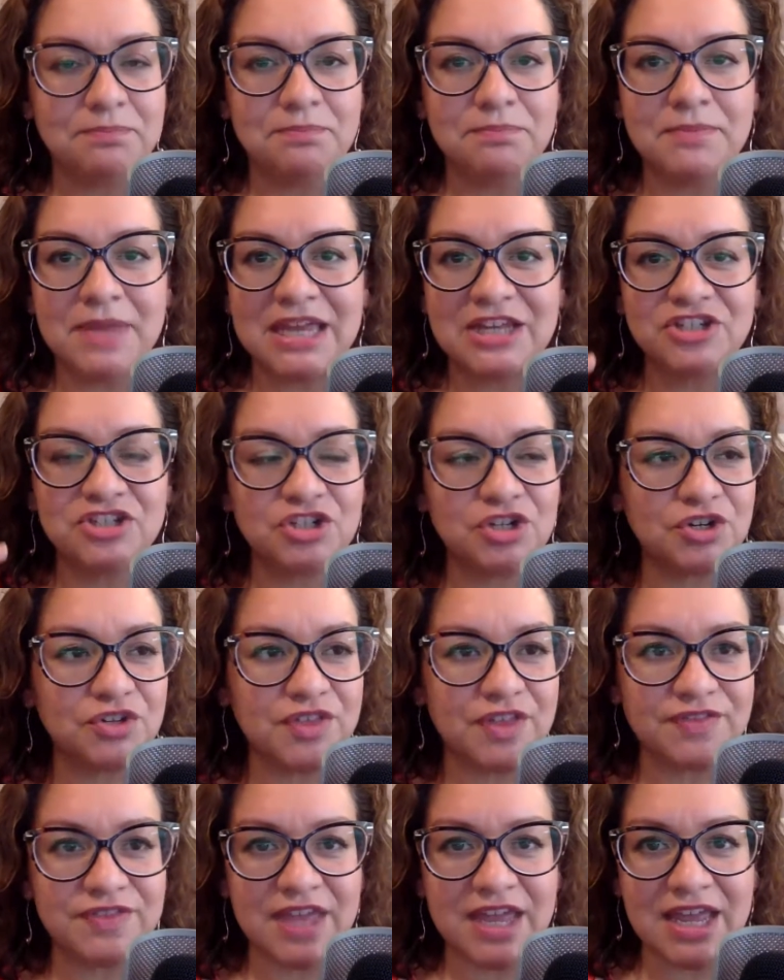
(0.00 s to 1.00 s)
make sure
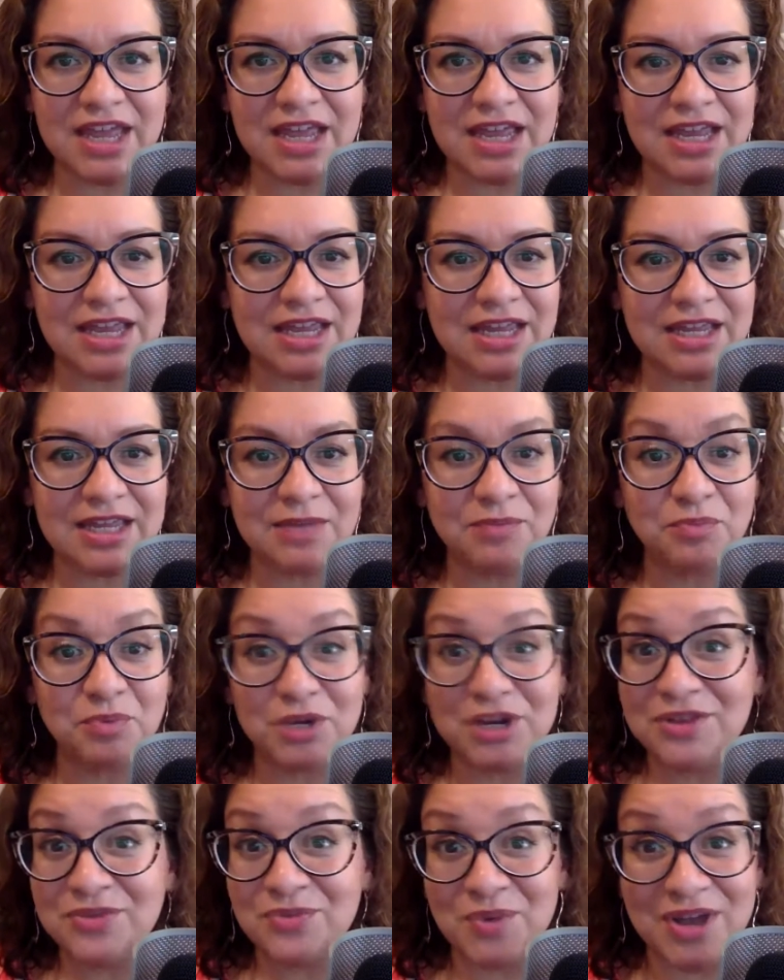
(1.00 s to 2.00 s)
that they can
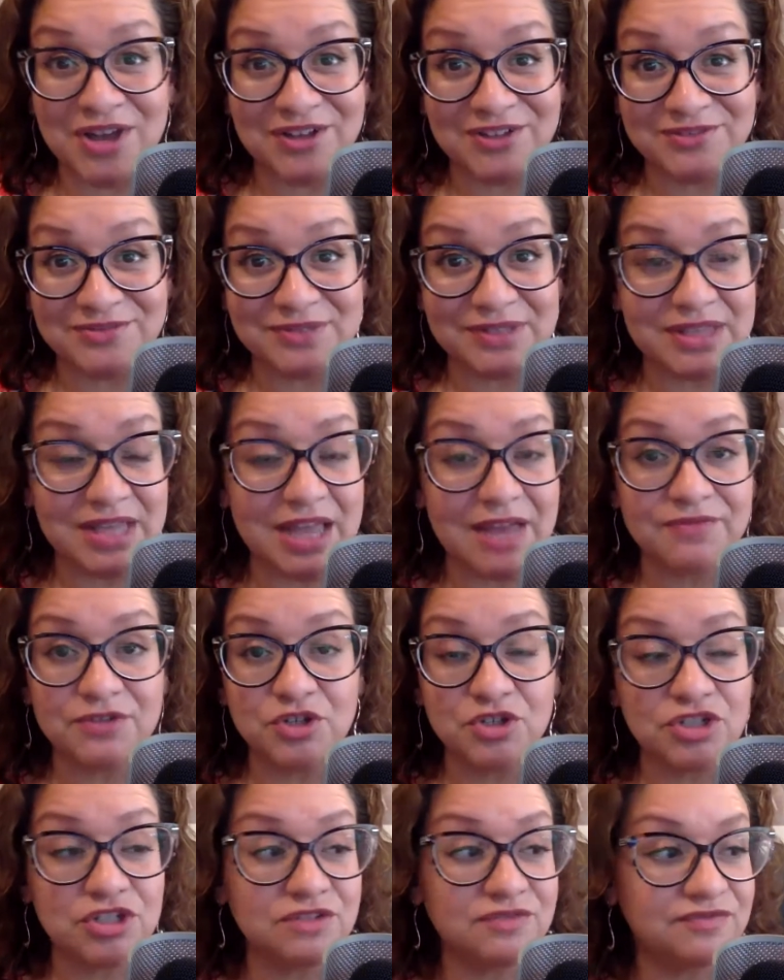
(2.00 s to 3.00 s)
breathe well, that they have
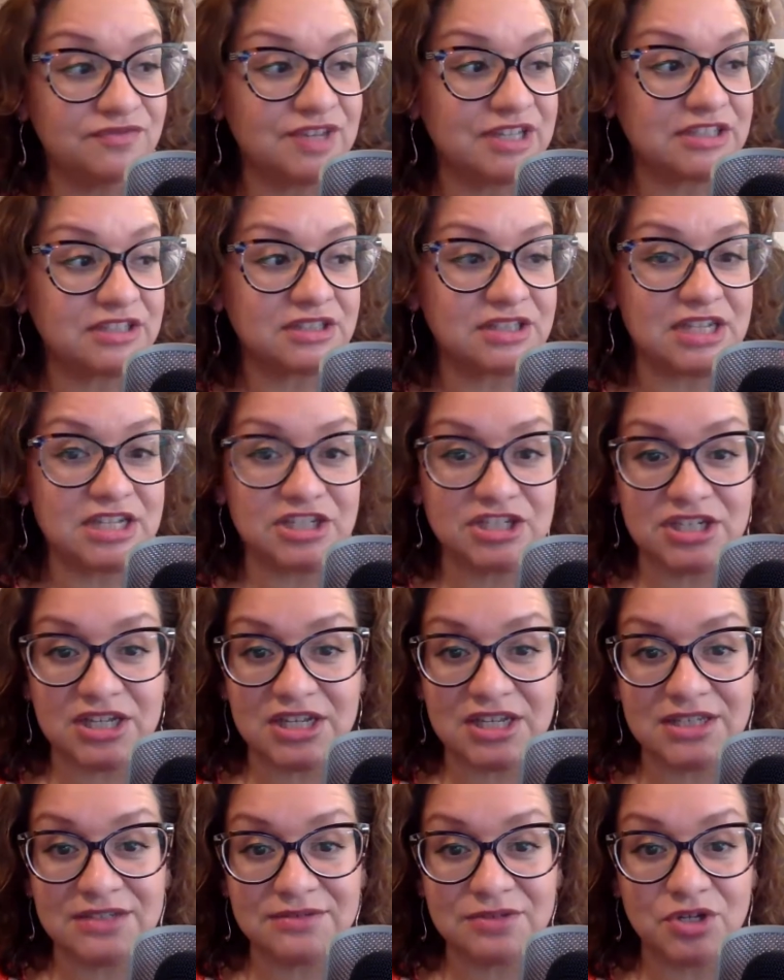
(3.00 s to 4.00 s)
good
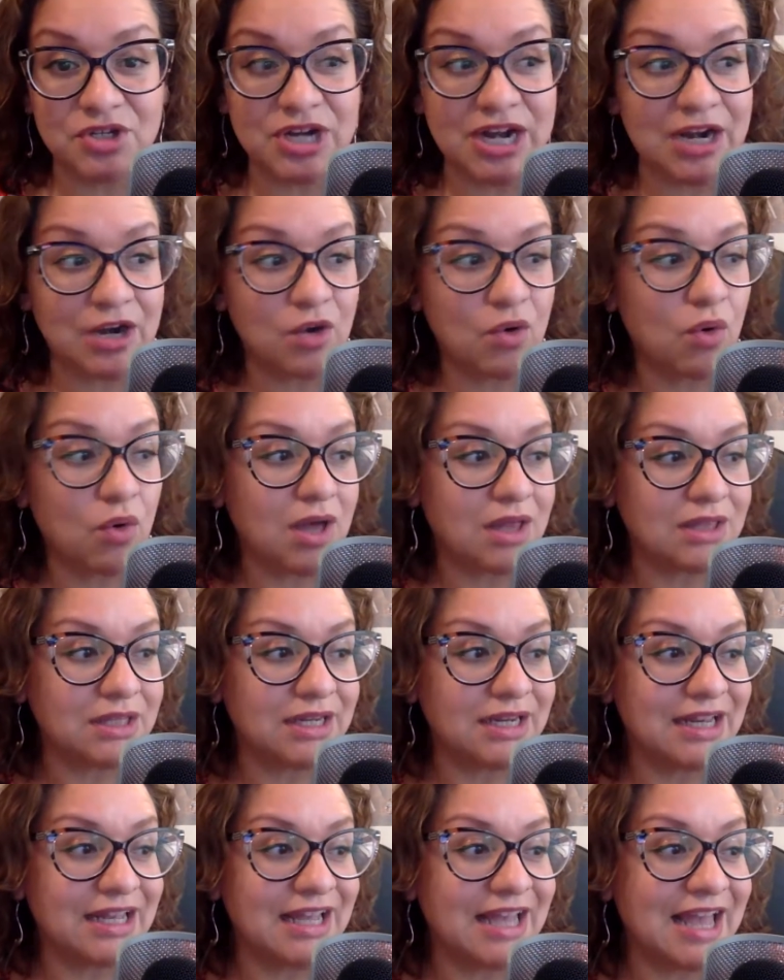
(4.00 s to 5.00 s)
ventilation, good air
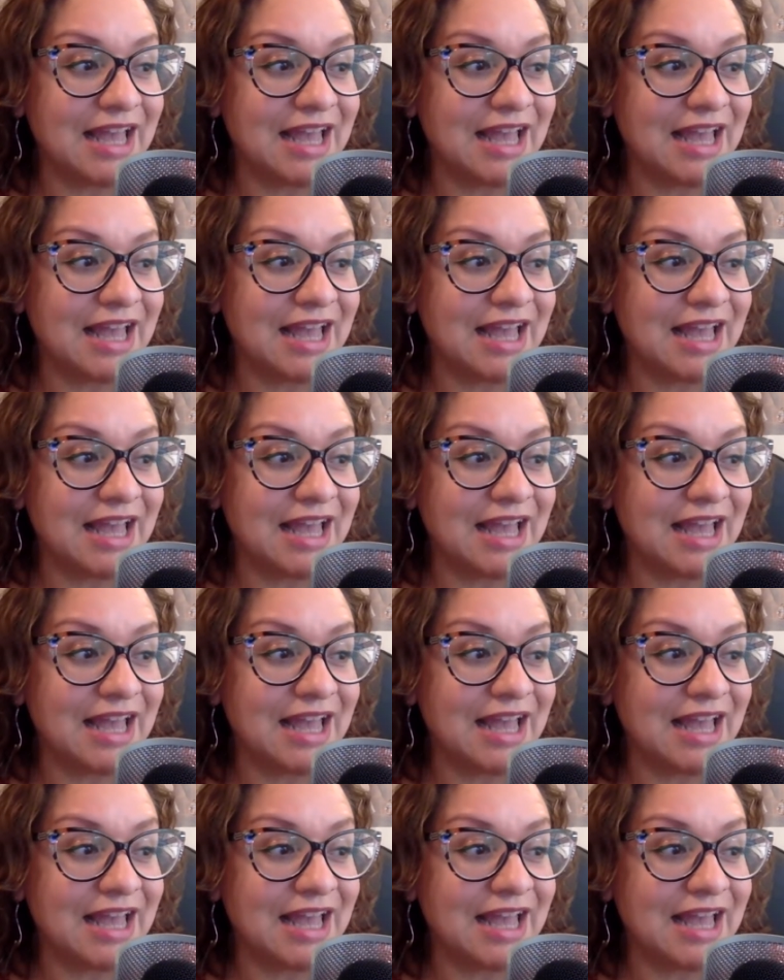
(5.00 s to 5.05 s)
quality.